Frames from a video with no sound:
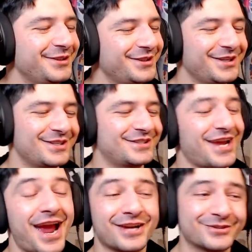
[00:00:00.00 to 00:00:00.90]
it's an
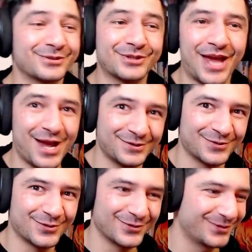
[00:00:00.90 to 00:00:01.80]
actual
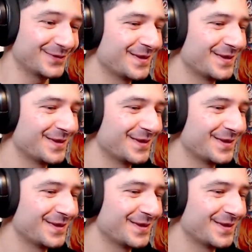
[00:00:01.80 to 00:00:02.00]
castle.